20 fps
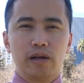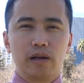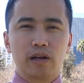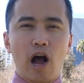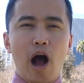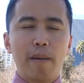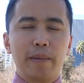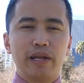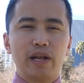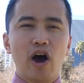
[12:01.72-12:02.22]

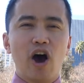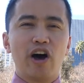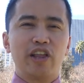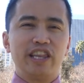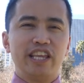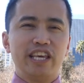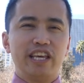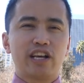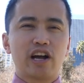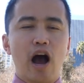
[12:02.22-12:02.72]
Comment on
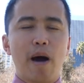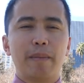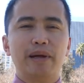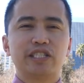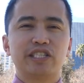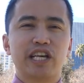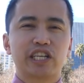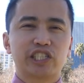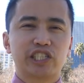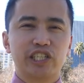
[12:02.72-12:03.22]
the comment
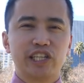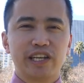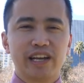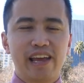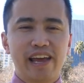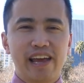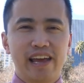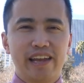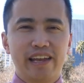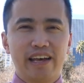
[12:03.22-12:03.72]
section
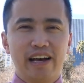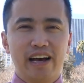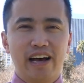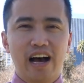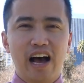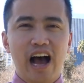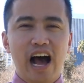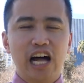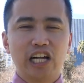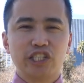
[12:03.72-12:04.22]
and
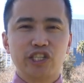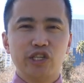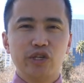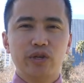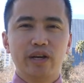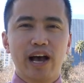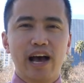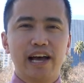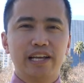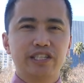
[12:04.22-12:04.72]
uh, I'll see you
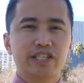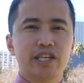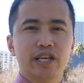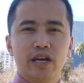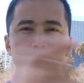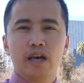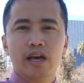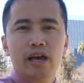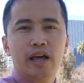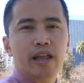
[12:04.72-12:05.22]
guys
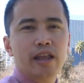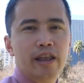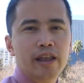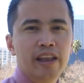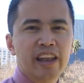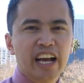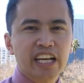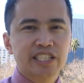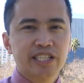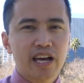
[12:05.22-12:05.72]

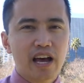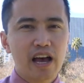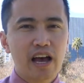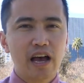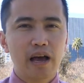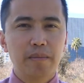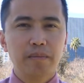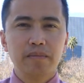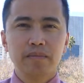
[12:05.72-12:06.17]
next time.